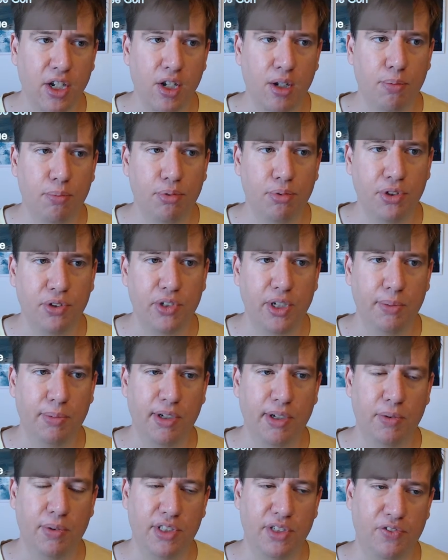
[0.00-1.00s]
Blue
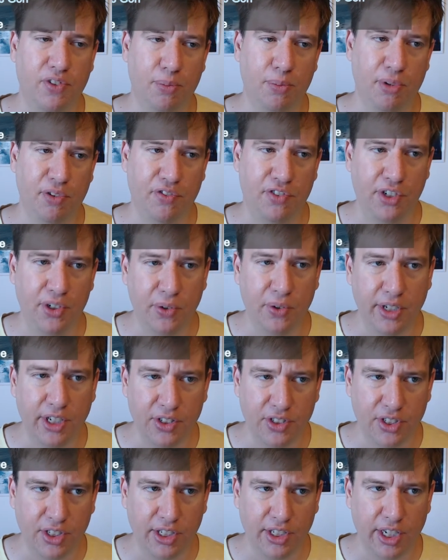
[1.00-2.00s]
Ribbon was from a few
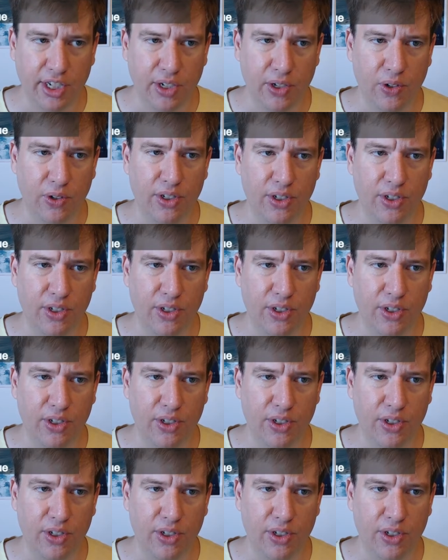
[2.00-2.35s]
years ago.